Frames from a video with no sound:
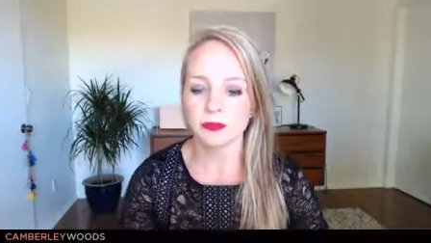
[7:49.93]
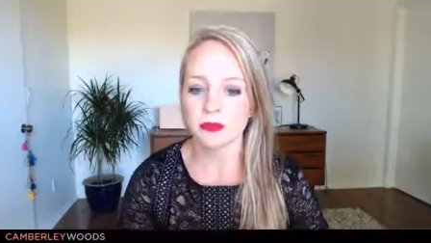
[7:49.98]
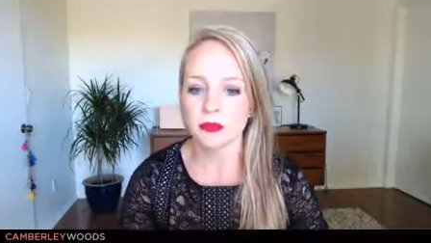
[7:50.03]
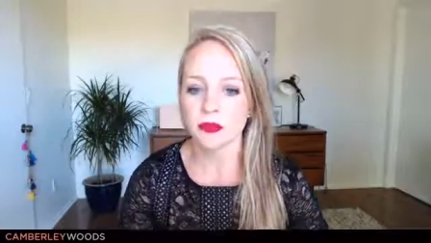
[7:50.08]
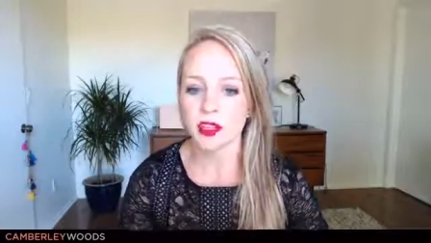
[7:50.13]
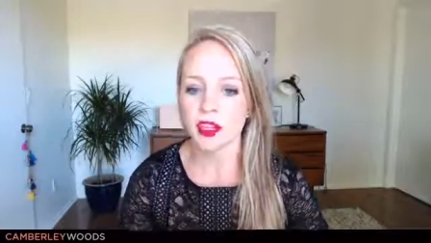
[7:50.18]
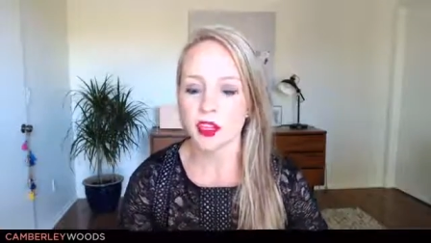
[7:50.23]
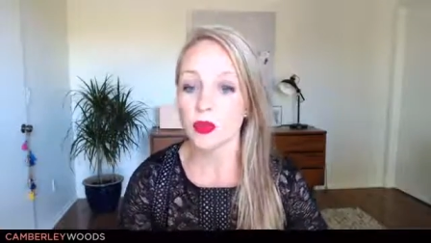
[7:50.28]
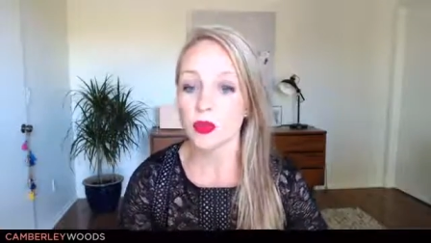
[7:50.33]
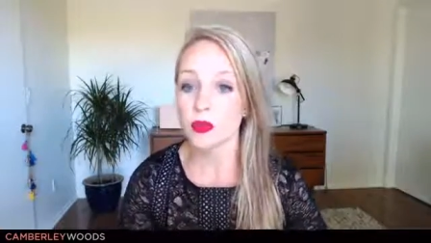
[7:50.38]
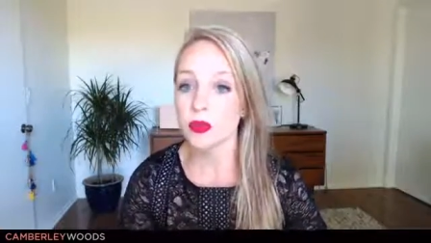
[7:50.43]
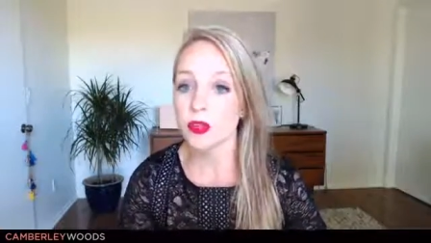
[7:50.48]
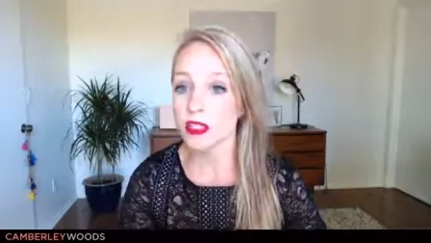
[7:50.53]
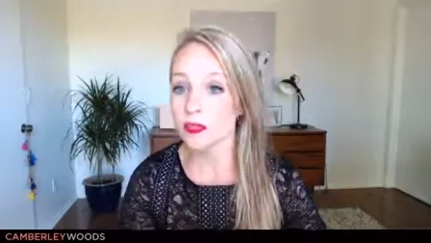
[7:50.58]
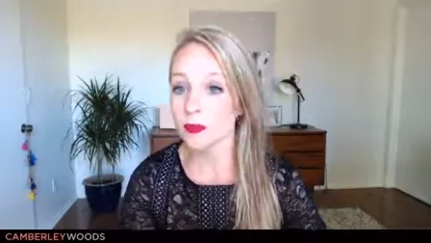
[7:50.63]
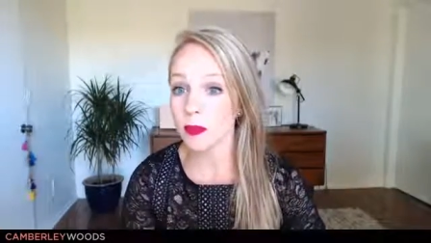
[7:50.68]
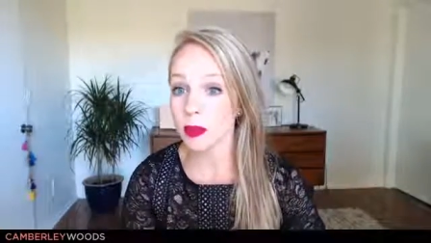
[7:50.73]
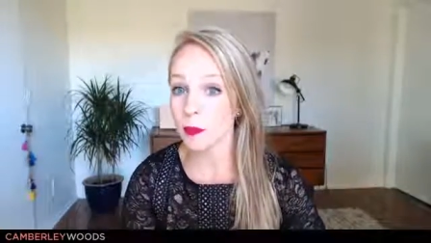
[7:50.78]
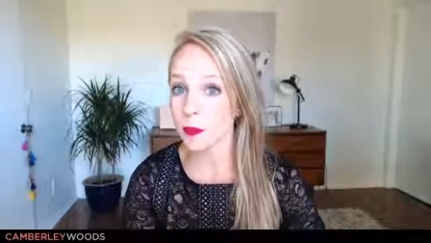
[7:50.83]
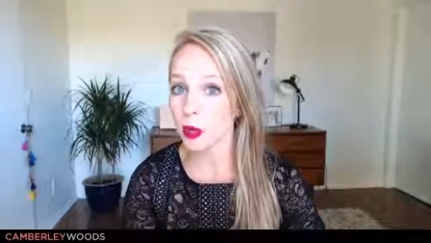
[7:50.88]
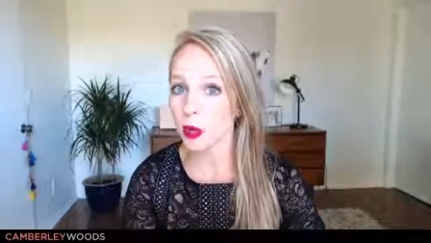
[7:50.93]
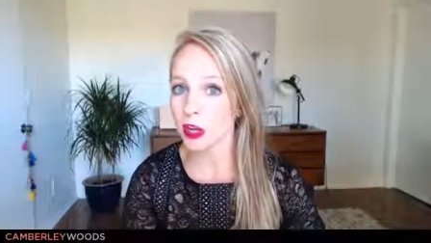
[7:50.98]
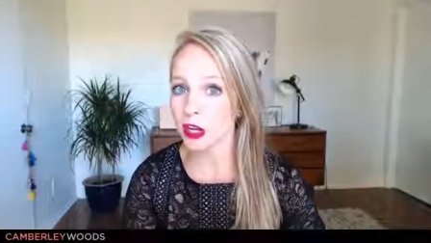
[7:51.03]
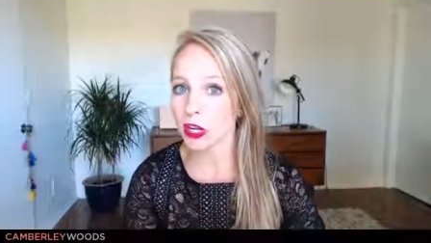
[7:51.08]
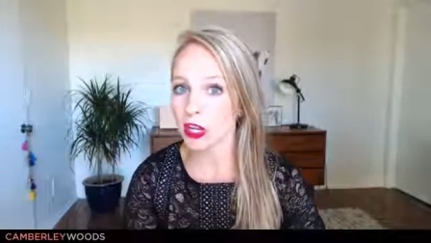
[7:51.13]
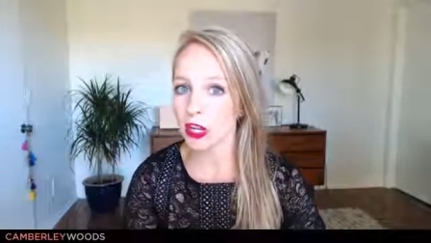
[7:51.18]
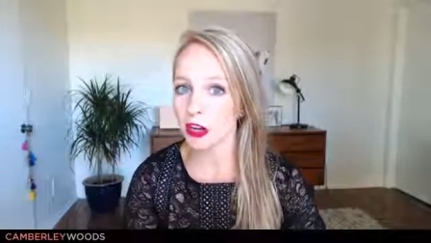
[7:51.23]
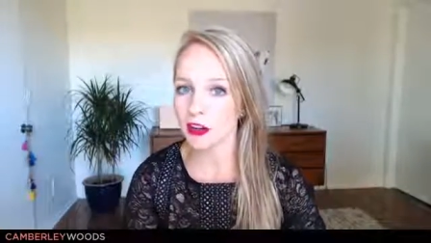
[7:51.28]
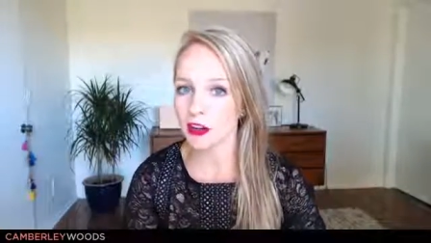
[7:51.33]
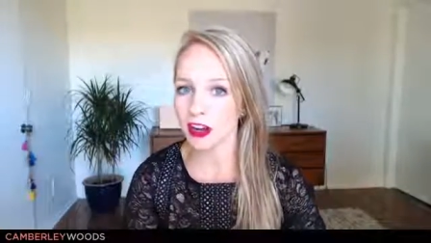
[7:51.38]
who is my marketing
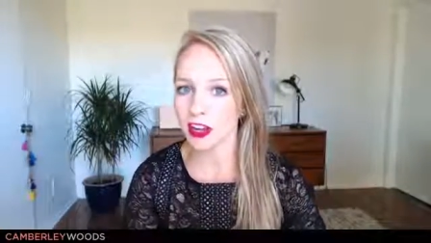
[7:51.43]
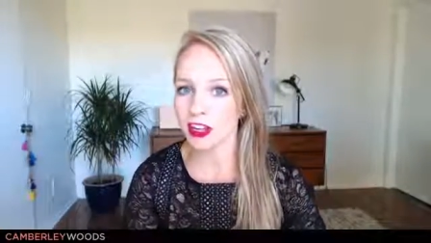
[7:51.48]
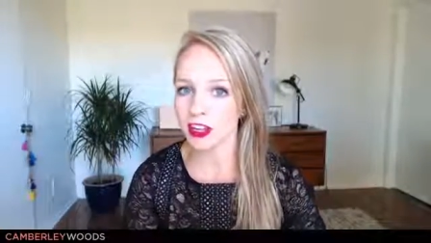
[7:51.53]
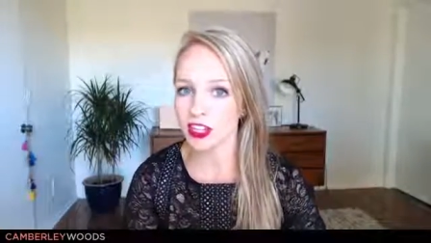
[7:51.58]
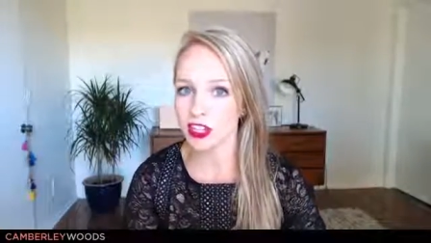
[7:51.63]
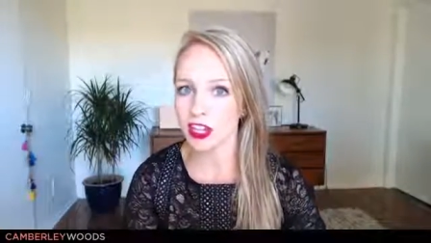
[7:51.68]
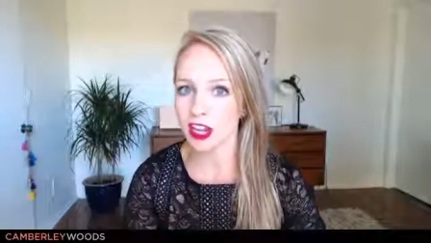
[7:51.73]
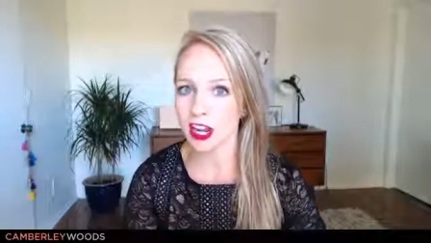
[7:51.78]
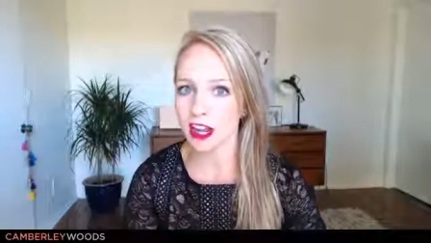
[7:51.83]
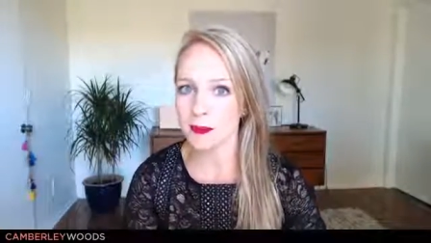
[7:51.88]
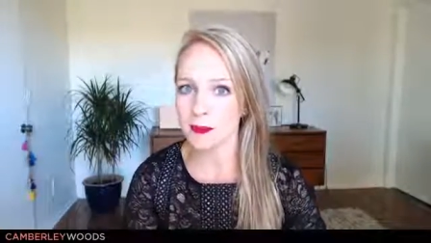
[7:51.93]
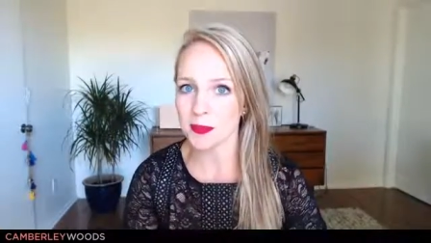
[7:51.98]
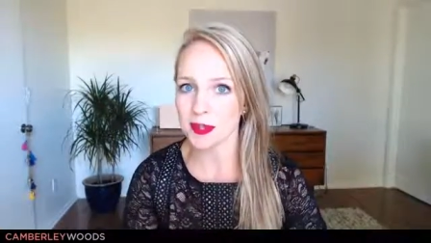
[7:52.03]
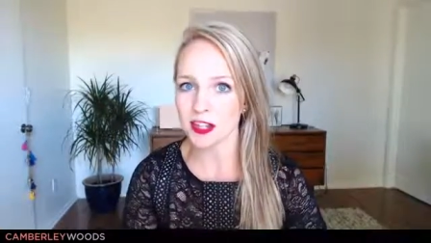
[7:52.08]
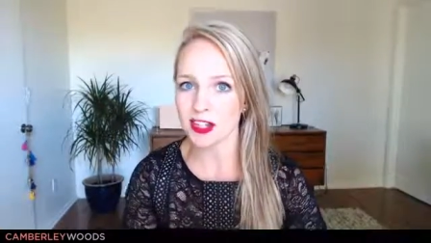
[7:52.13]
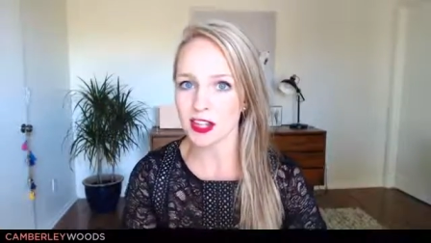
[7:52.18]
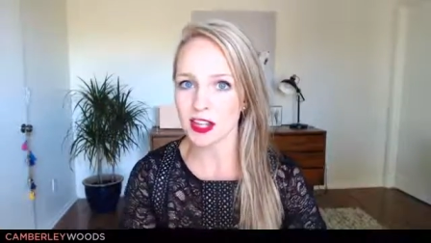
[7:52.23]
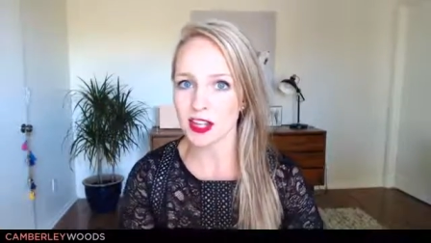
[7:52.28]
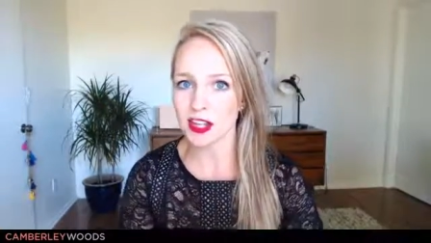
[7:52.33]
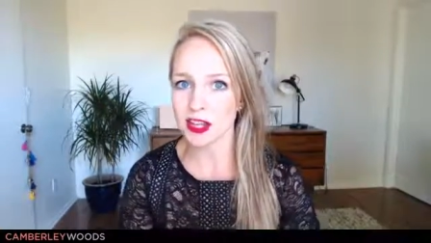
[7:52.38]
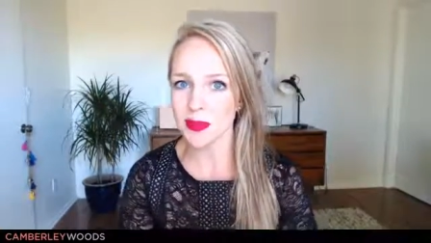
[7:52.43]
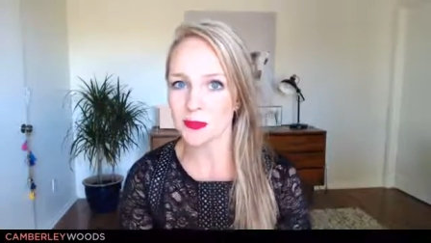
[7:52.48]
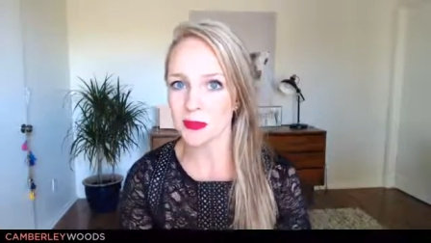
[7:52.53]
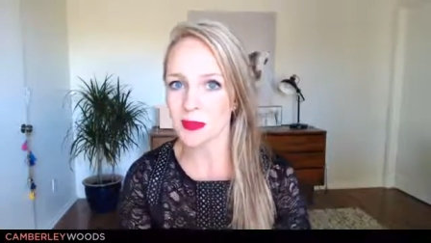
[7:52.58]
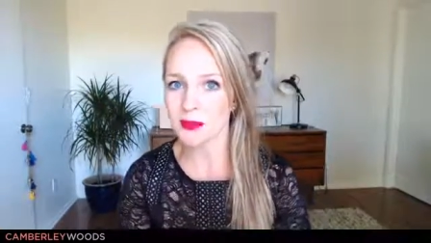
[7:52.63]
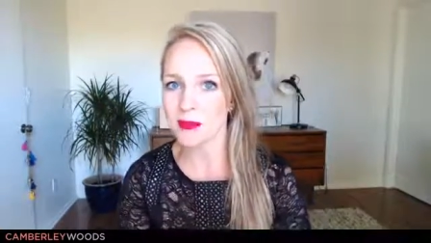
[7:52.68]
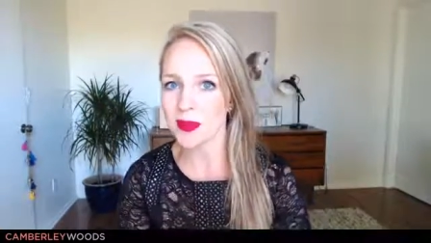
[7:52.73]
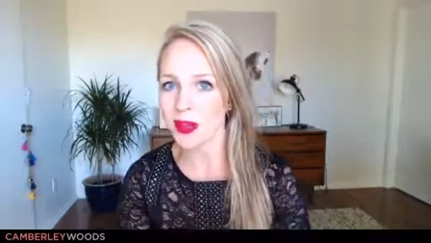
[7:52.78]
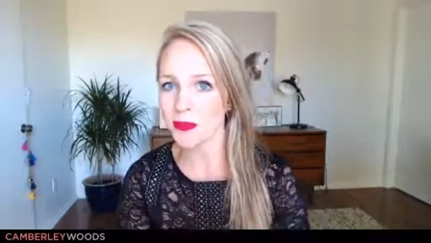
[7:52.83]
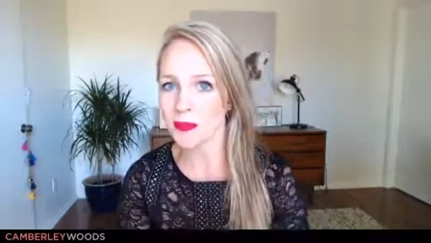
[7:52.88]
crush. I mentioned him in my
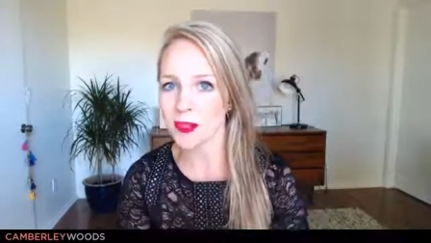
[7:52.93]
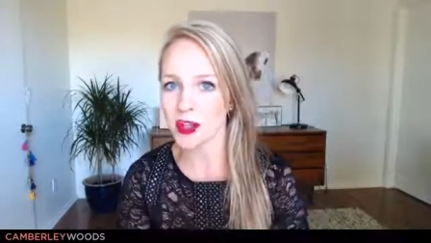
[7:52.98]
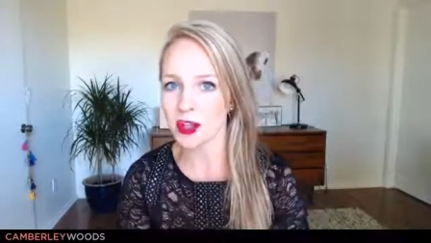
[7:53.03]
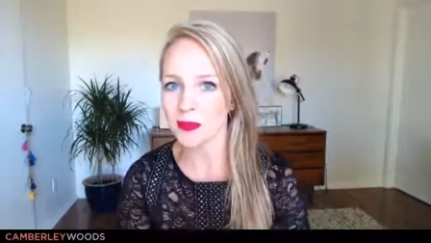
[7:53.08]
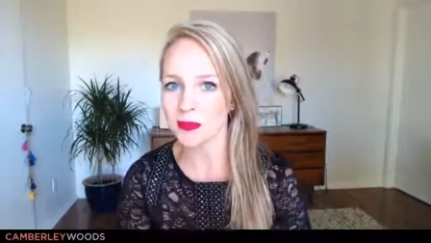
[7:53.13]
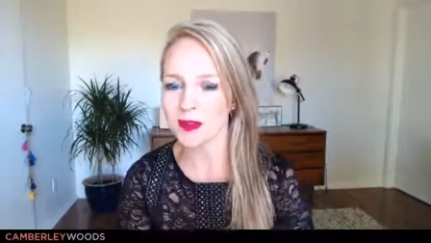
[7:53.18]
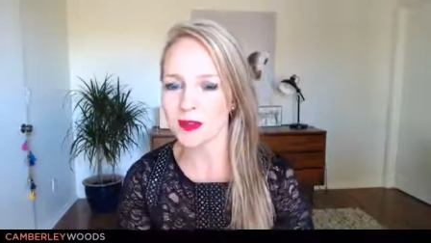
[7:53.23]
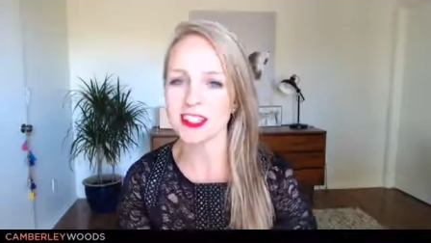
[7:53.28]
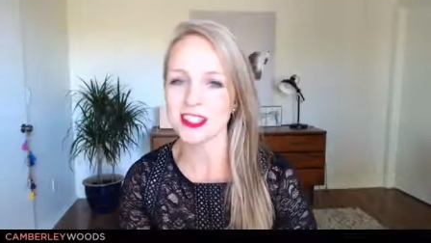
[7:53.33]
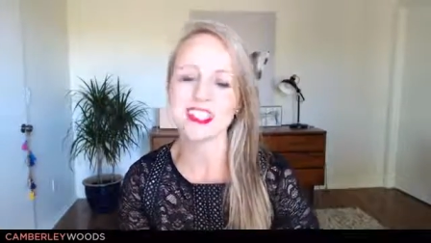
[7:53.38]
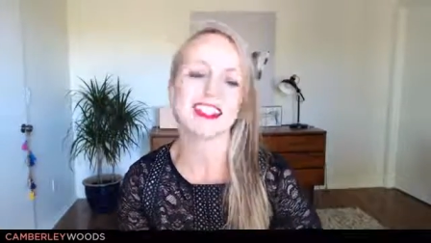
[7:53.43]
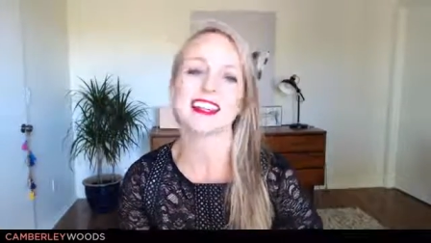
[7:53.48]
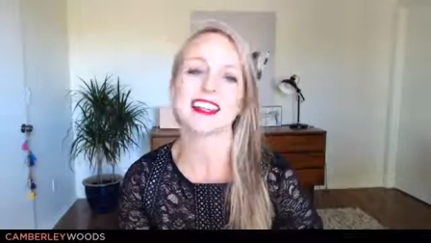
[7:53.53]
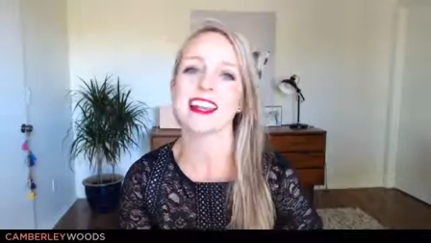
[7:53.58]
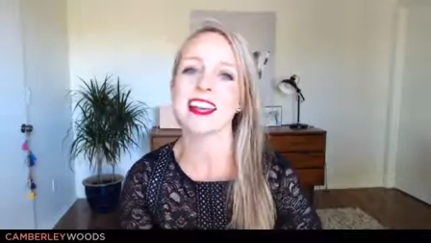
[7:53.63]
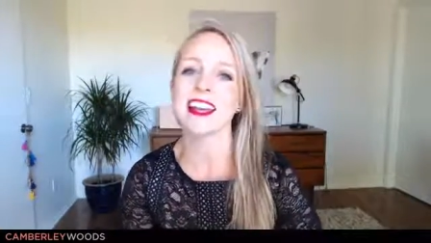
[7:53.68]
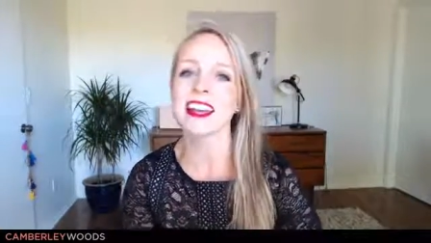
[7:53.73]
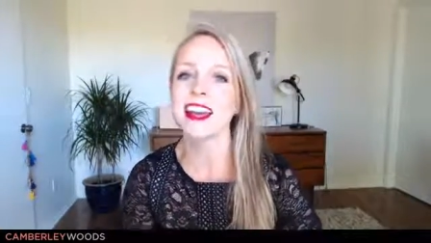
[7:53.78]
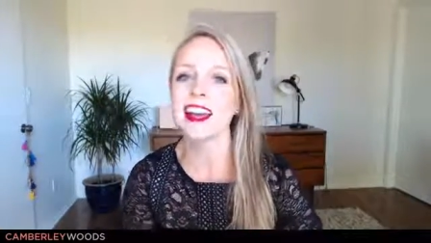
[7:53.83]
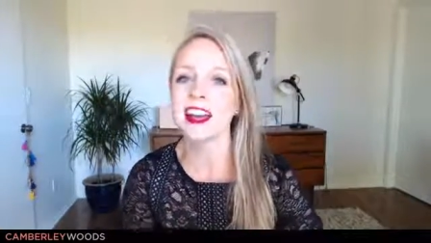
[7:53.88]
blog post today.